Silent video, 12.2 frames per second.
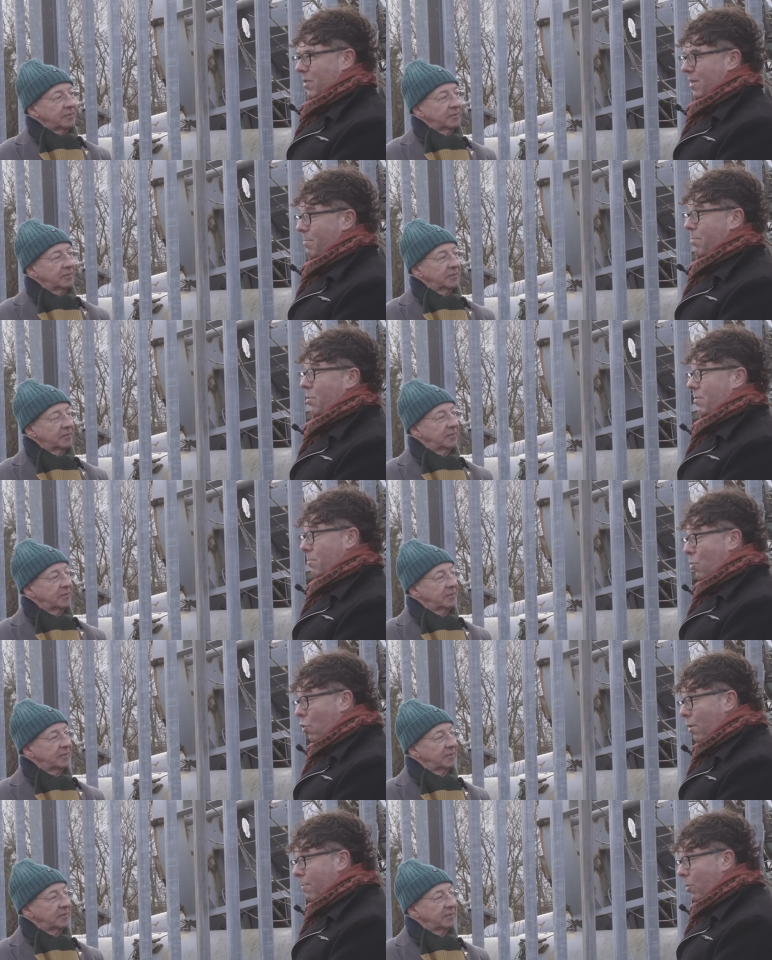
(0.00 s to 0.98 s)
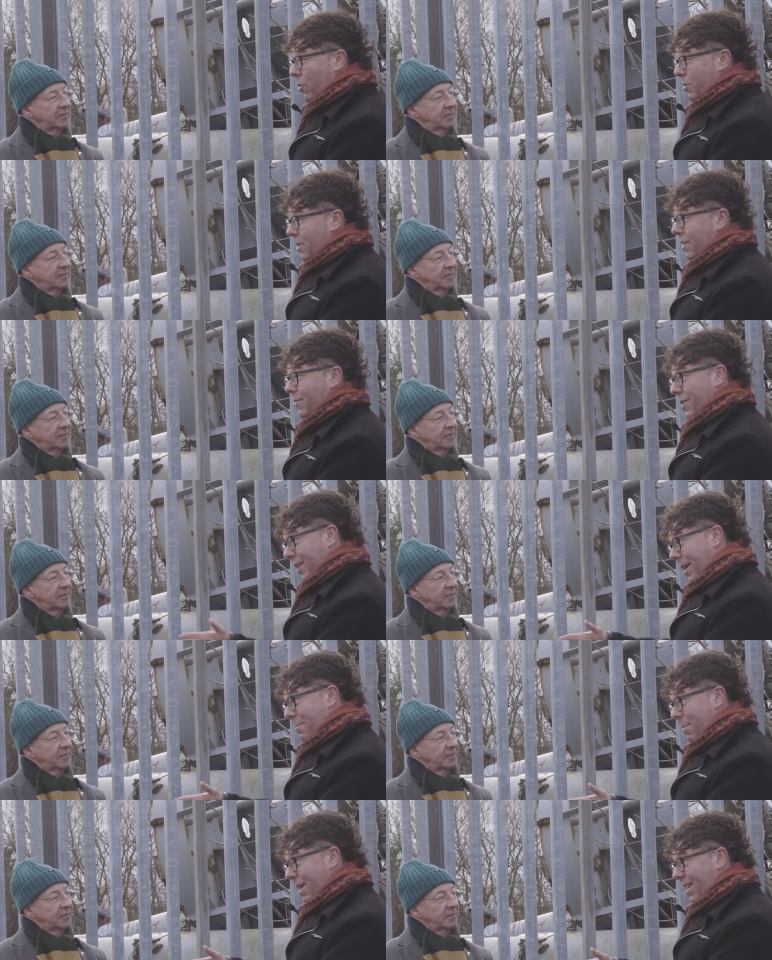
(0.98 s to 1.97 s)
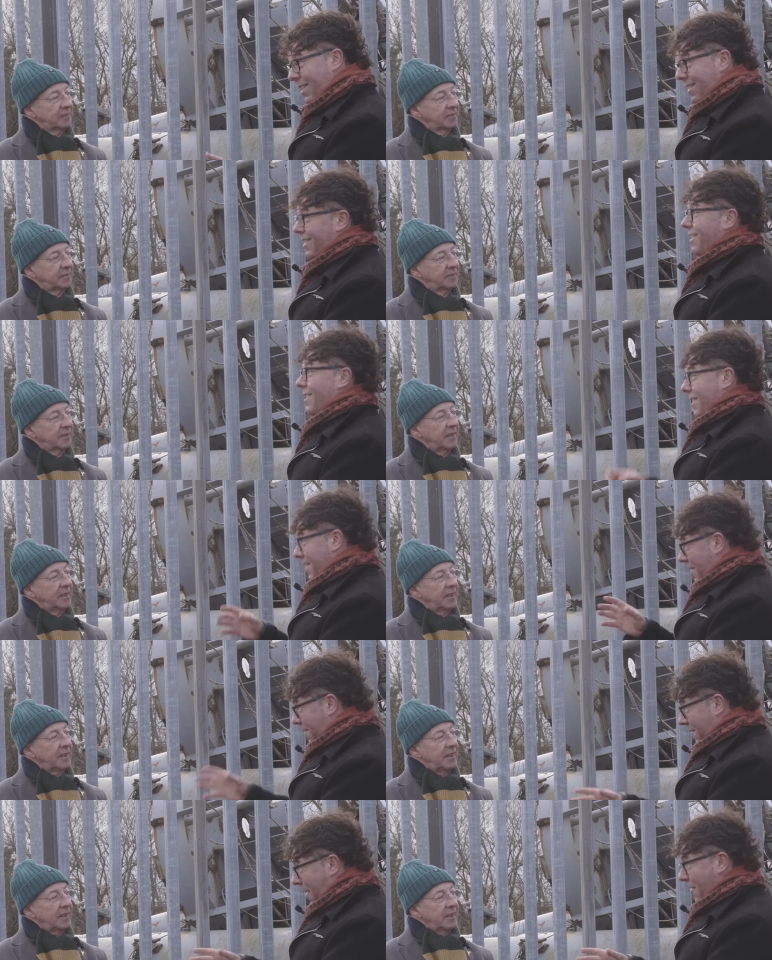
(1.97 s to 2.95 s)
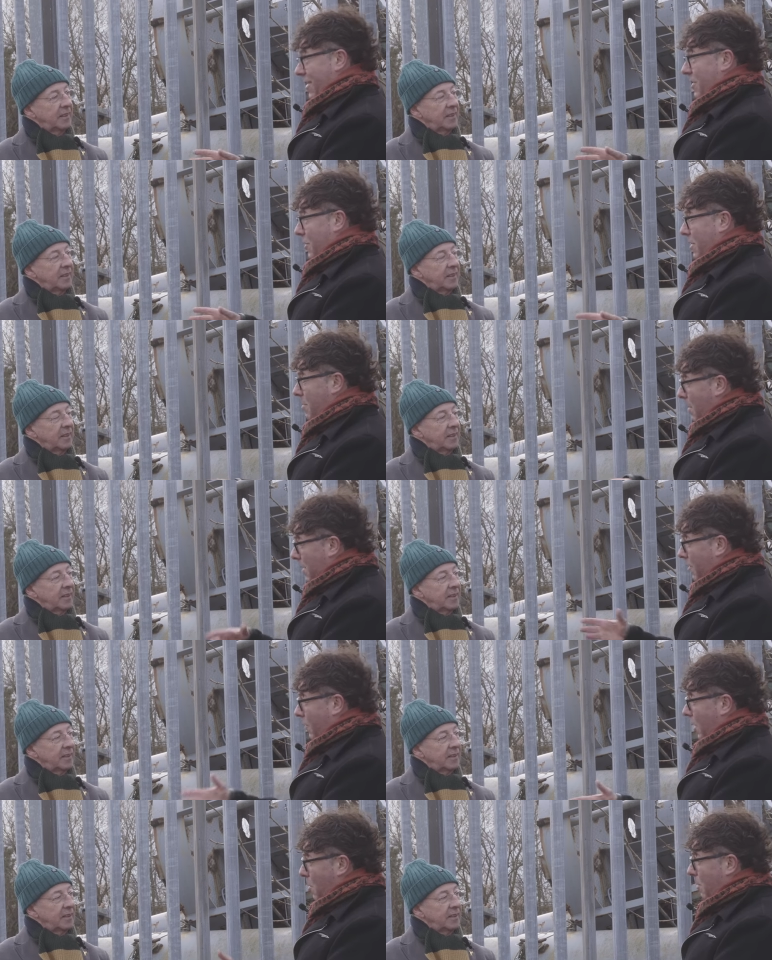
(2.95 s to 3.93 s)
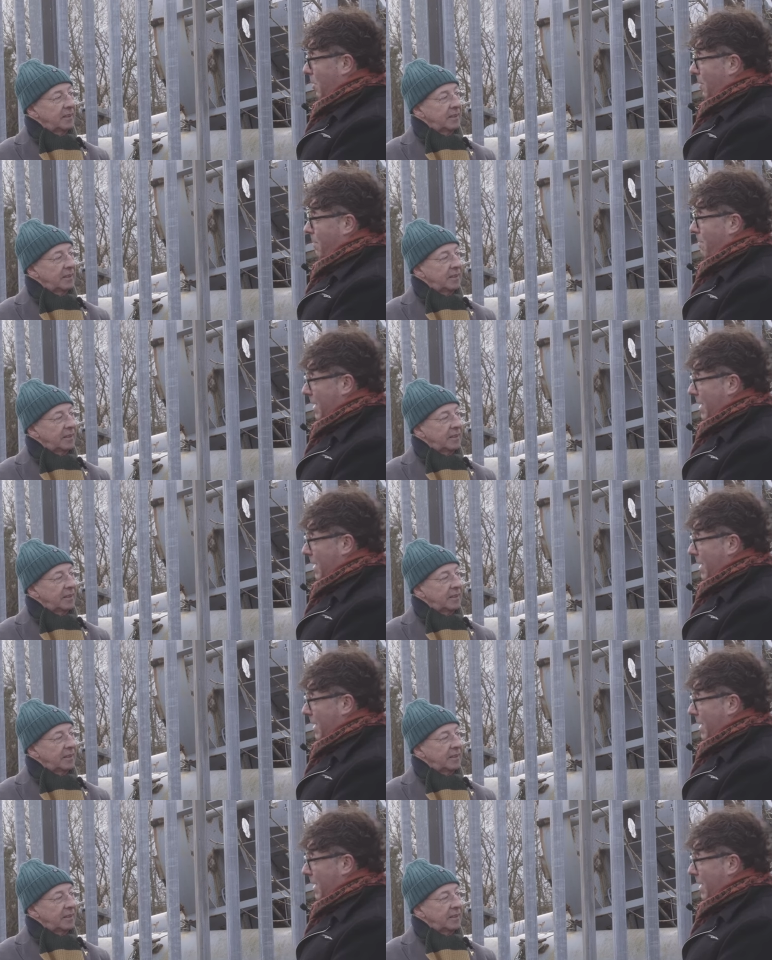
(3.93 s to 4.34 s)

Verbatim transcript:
Speaker 1: history, but more importantly for the campaign, a very interesting piece of global